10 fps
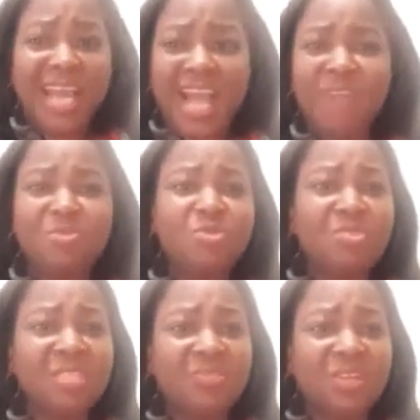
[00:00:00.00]
I have to
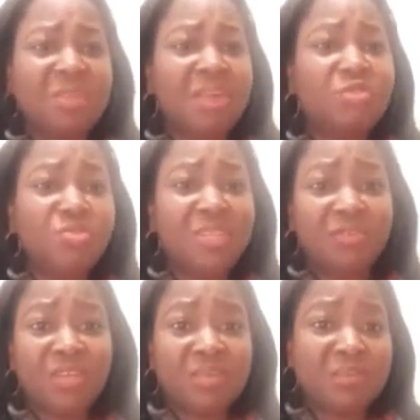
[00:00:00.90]
do this for them. I have to do that
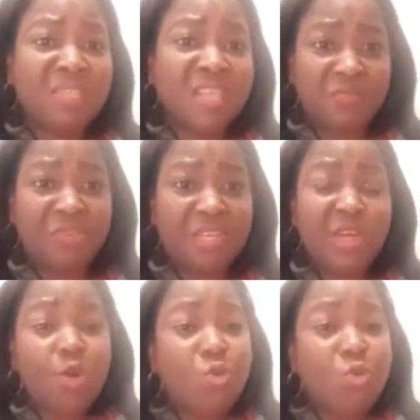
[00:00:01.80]
for them. I'm suffering.